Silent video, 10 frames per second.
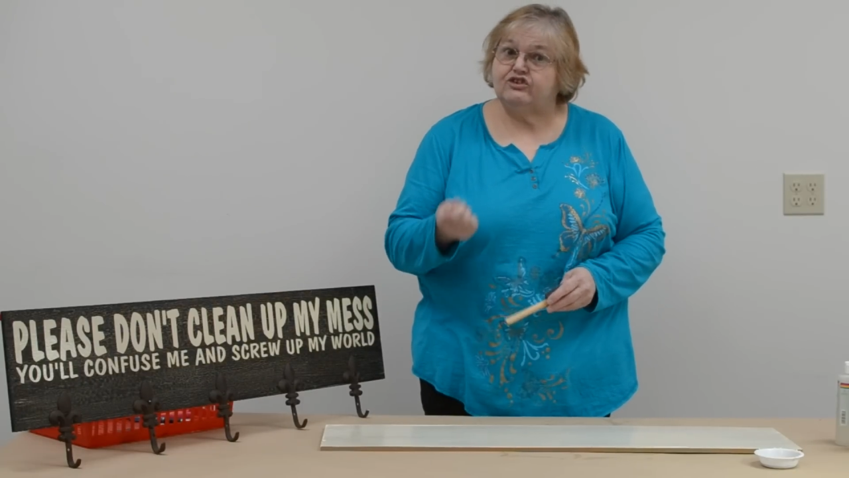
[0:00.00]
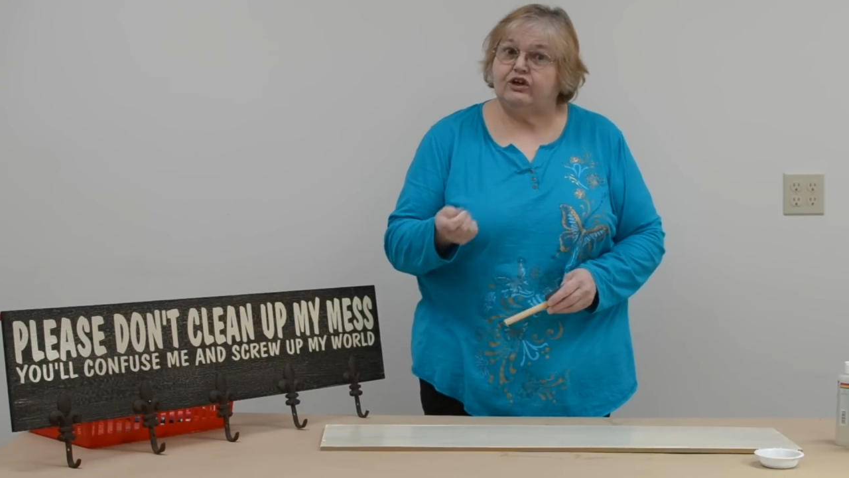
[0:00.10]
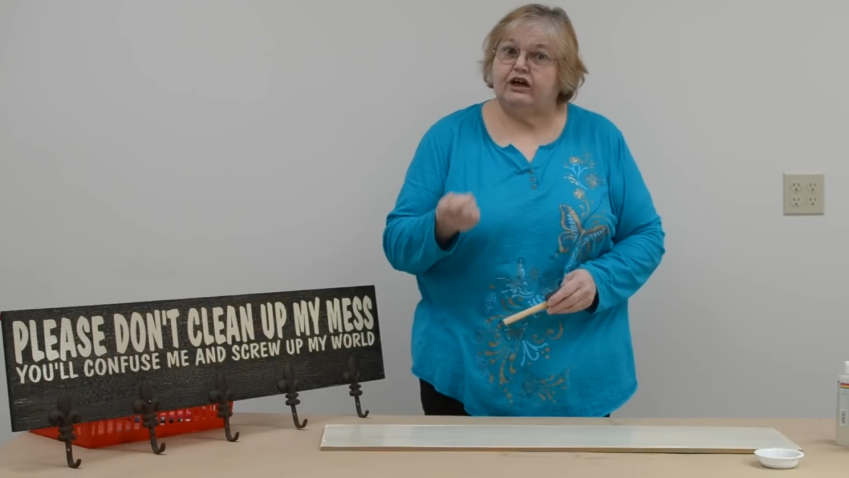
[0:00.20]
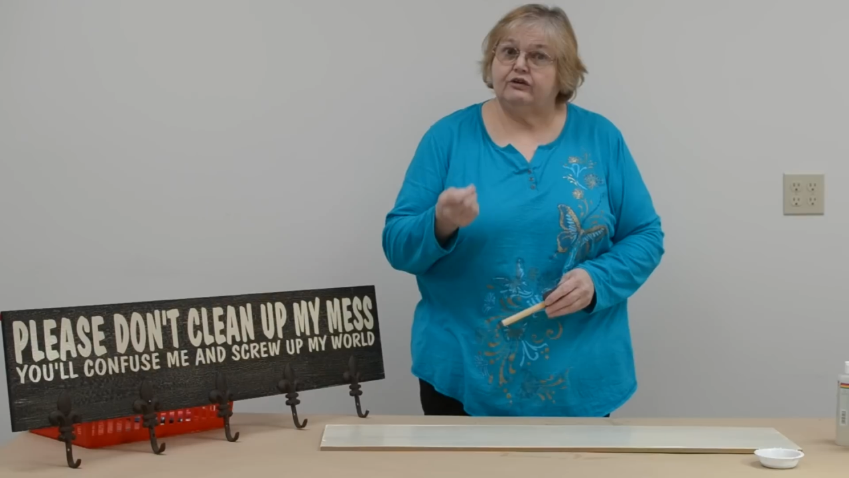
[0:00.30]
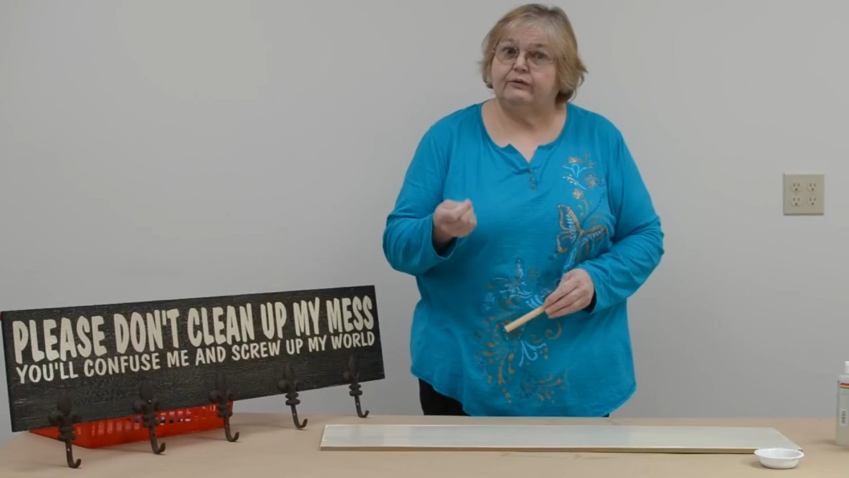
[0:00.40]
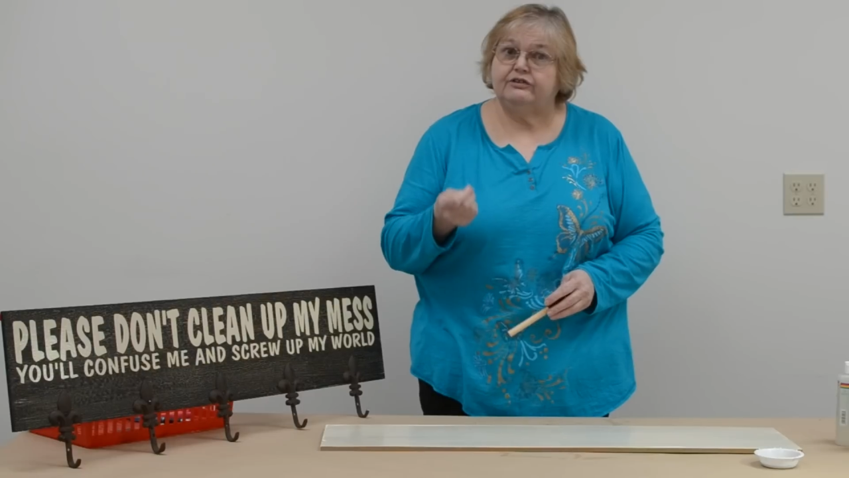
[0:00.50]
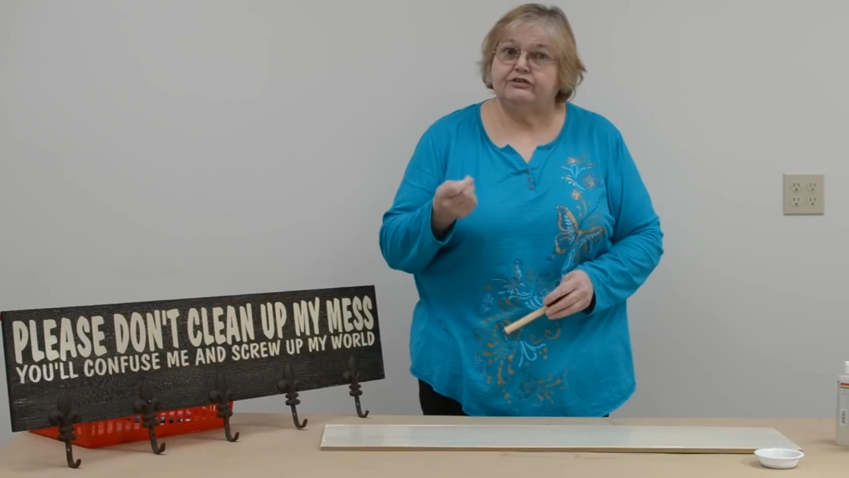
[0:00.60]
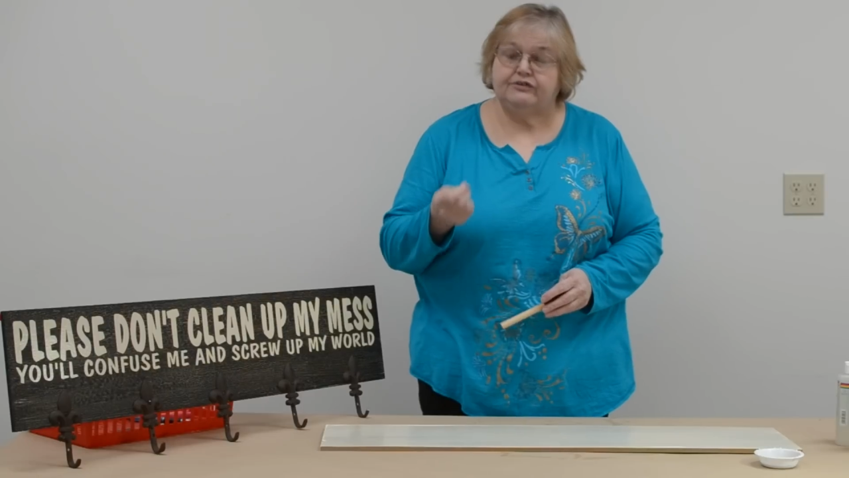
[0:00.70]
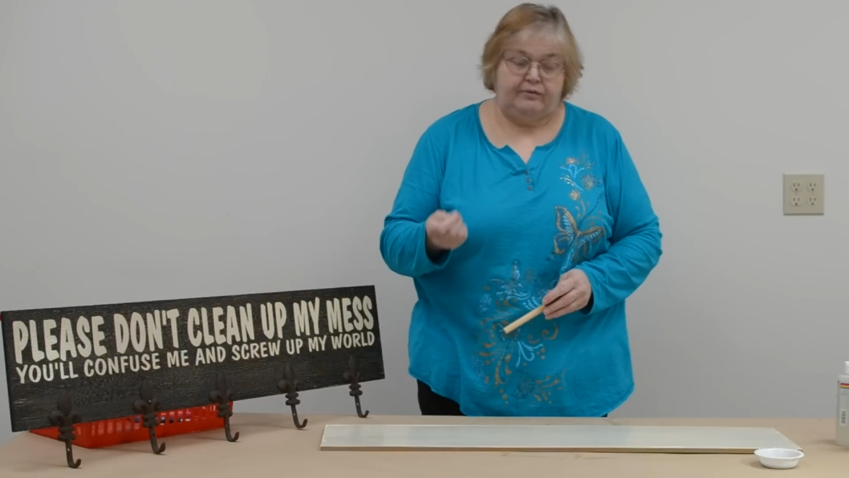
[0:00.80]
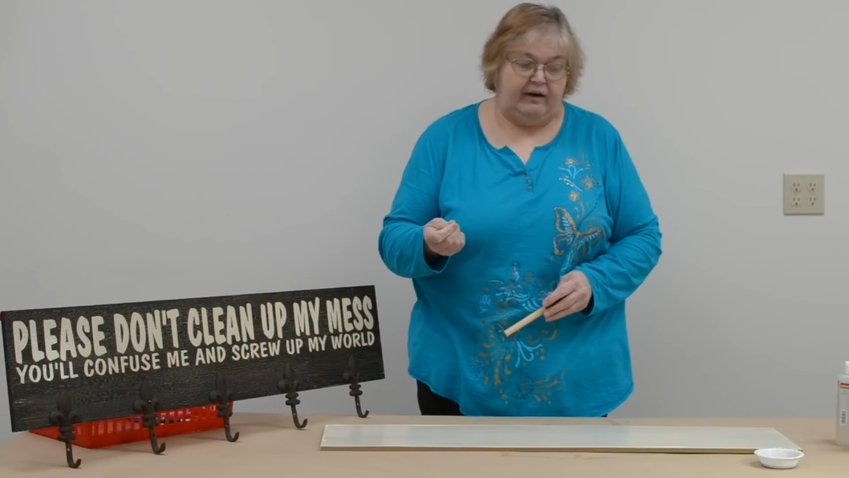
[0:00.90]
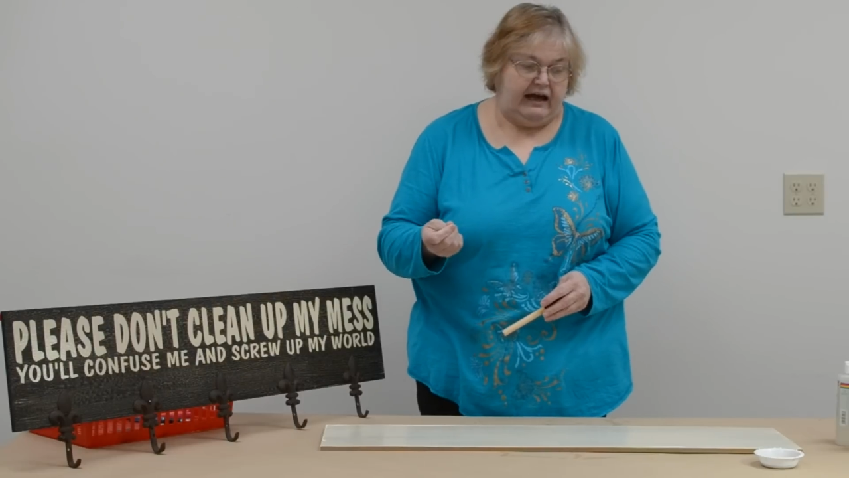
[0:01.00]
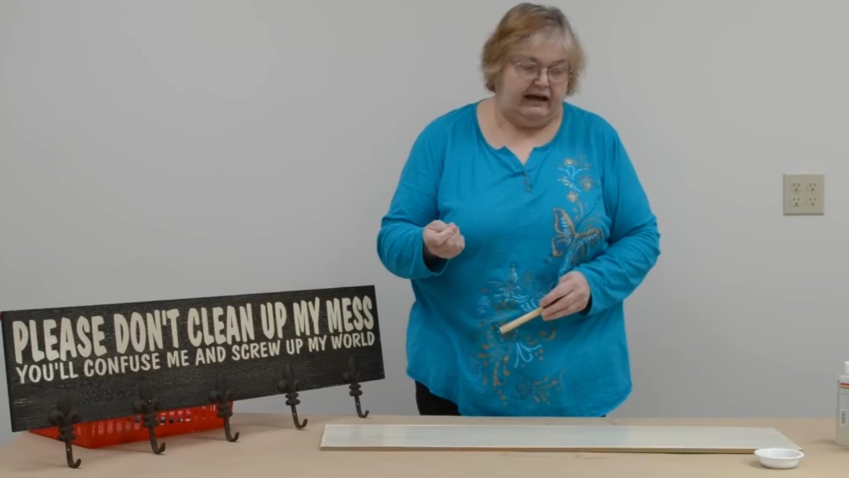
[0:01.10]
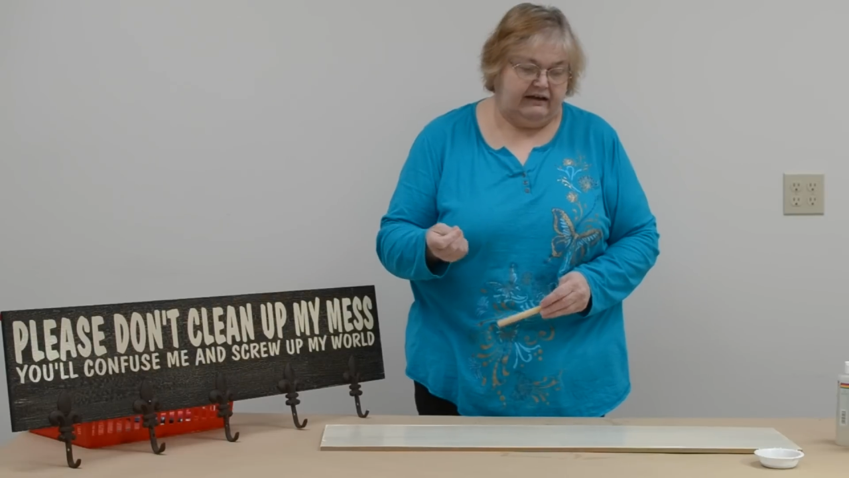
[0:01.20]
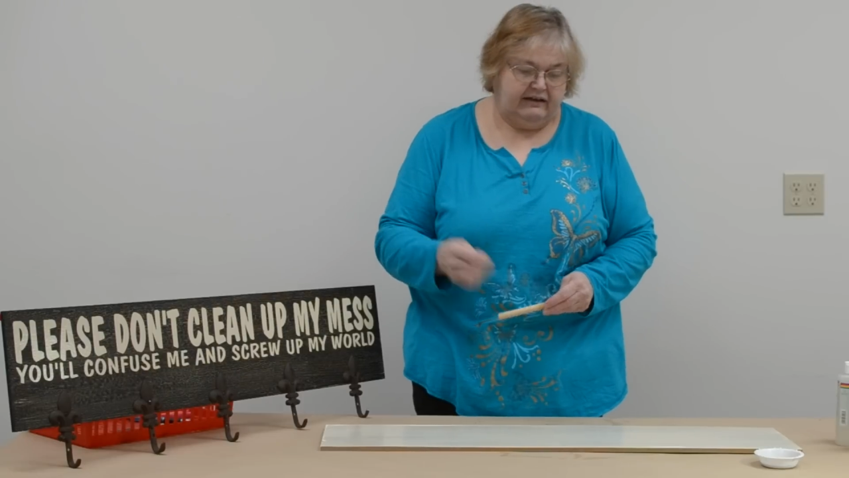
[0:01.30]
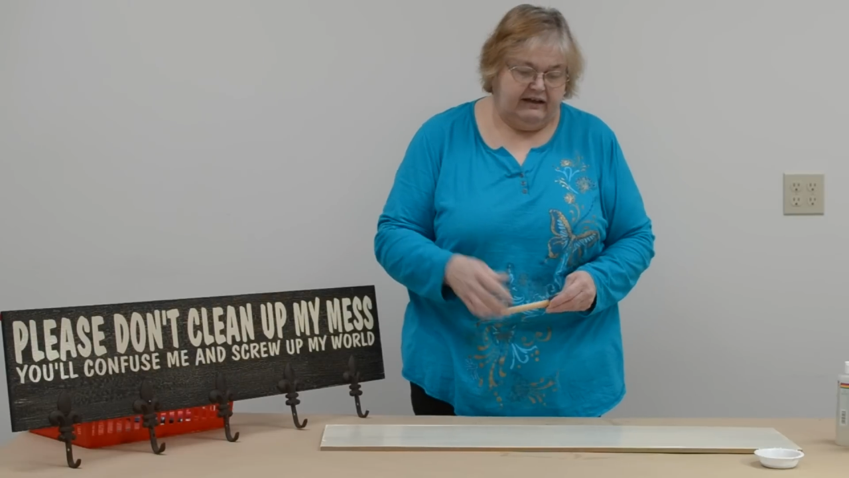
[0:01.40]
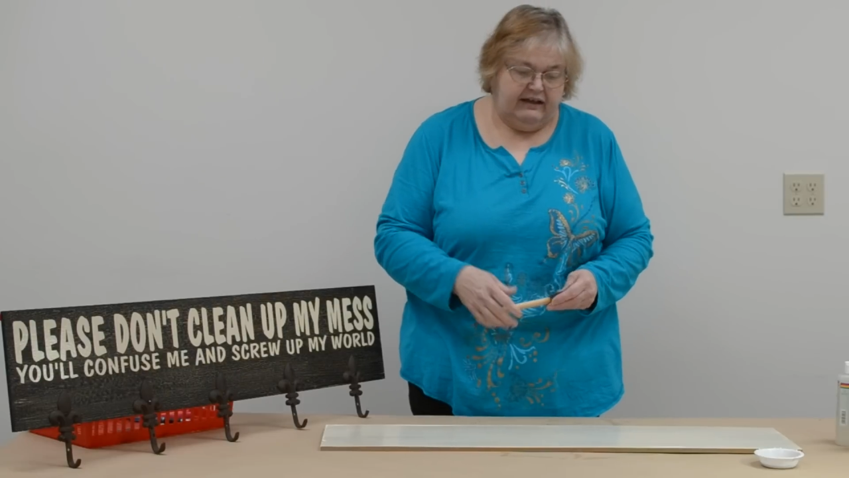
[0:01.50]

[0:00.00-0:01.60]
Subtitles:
not going to crack.